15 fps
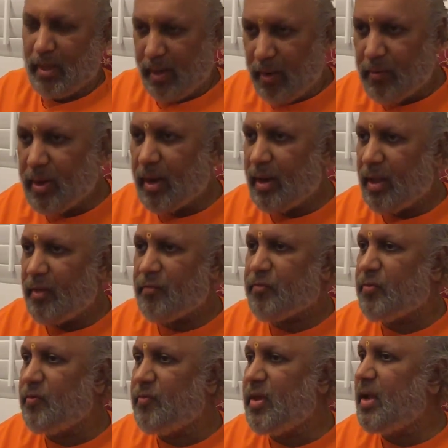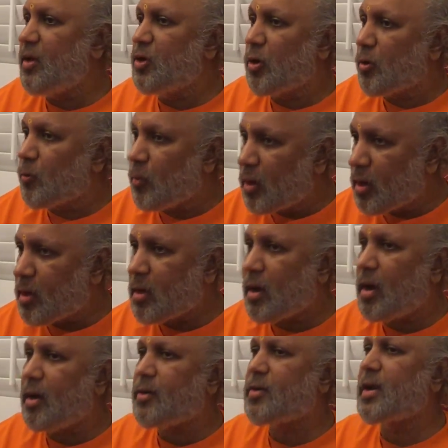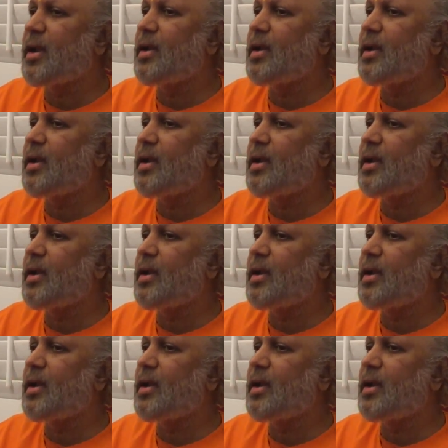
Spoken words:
In our life, we don't work hard to